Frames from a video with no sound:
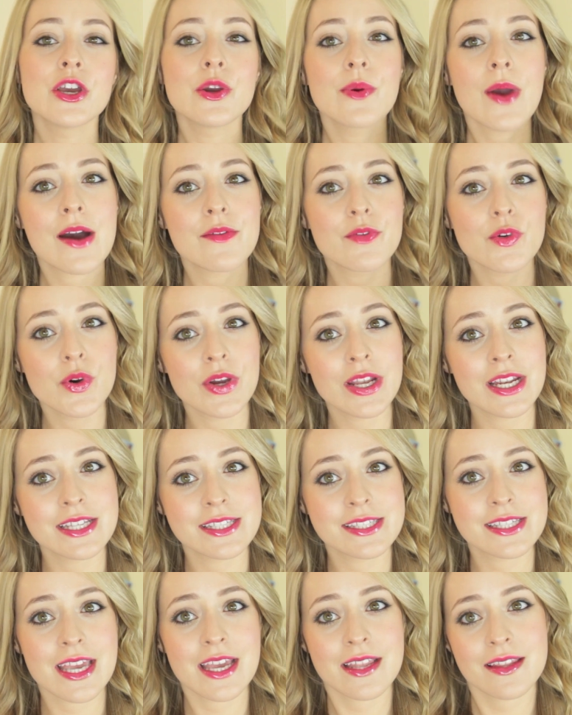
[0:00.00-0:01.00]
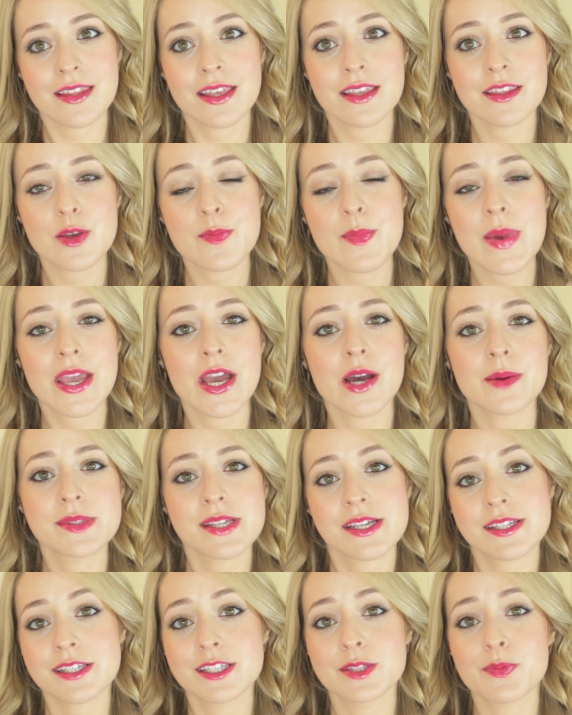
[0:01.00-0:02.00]
who have oily skin think that makeup
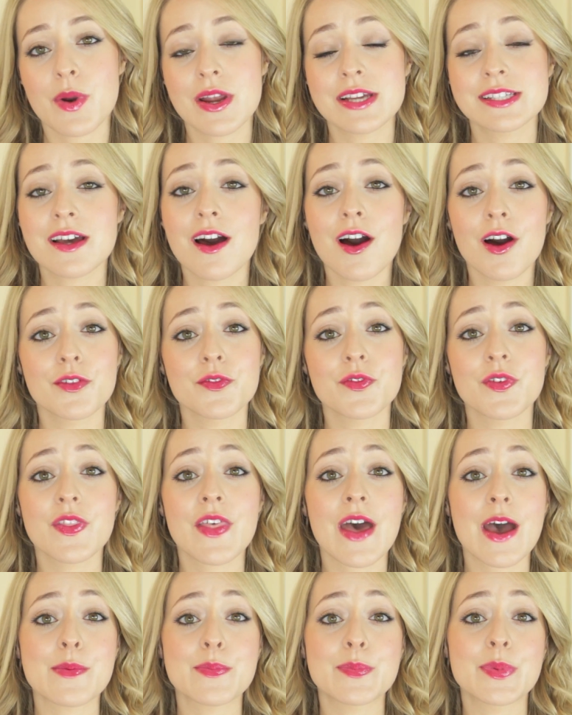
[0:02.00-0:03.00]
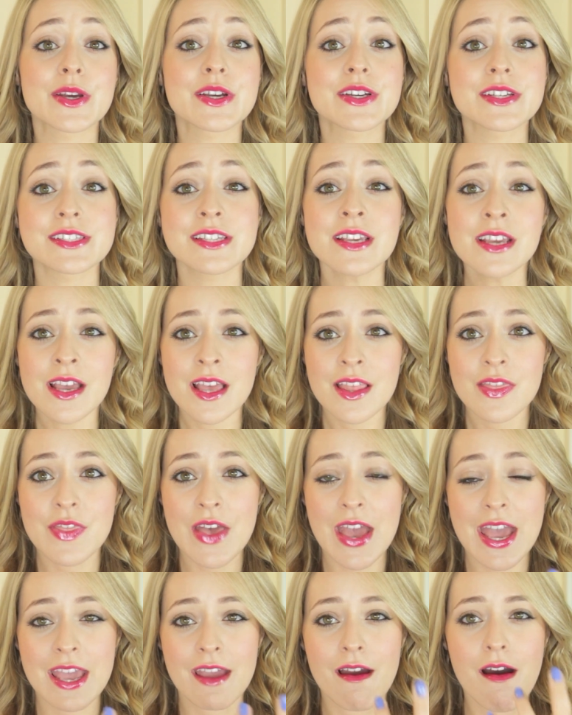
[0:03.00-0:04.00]
setting sprays aren't for them because
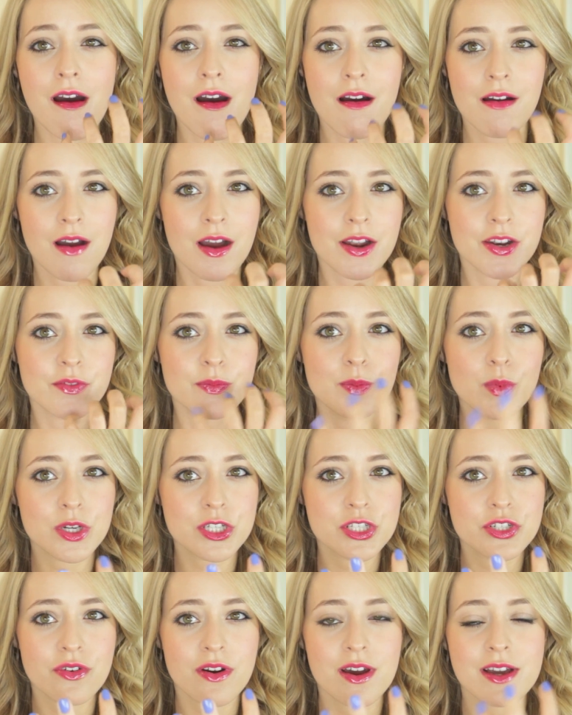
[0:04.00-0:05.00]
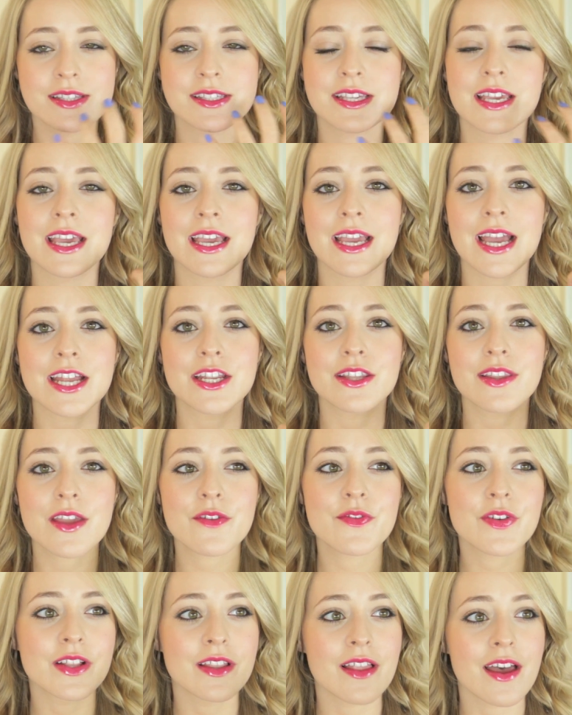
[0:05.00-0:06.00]
they are kind of moisturising and
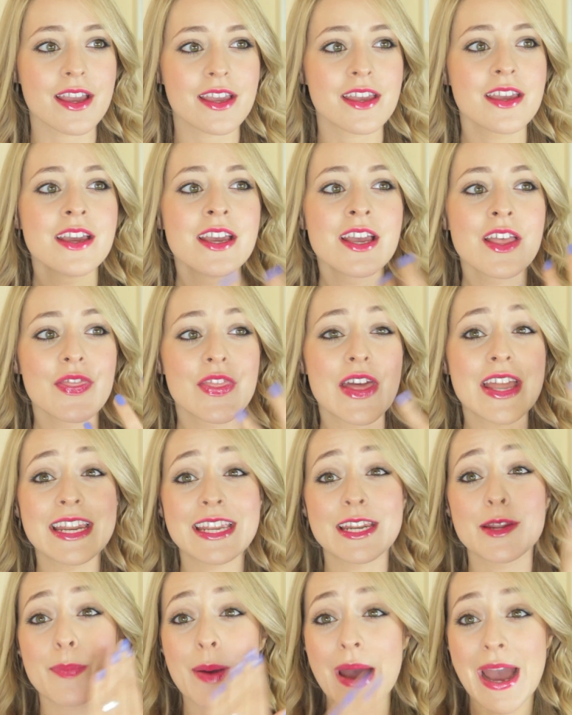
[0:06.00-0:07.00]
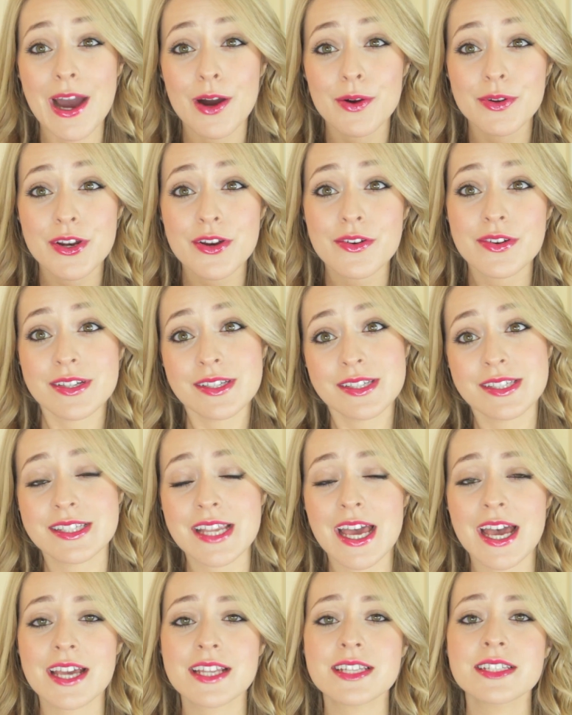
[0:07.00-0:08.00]
they feel like they need a powder
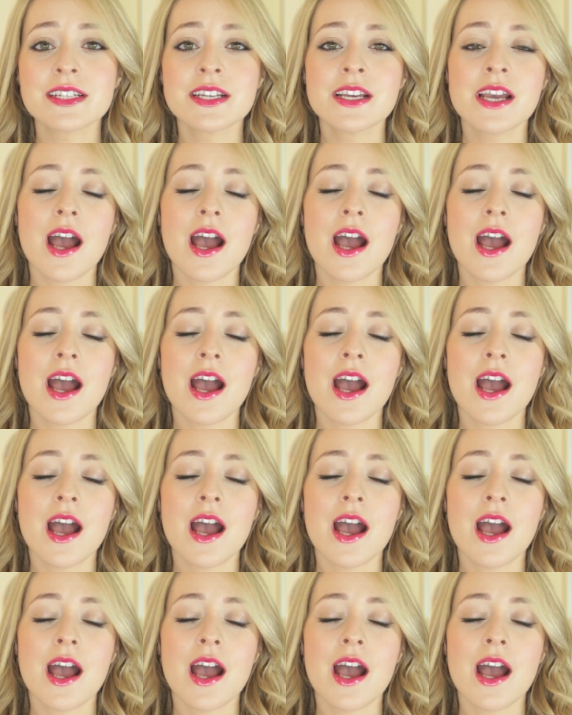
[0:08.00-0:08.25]
instead.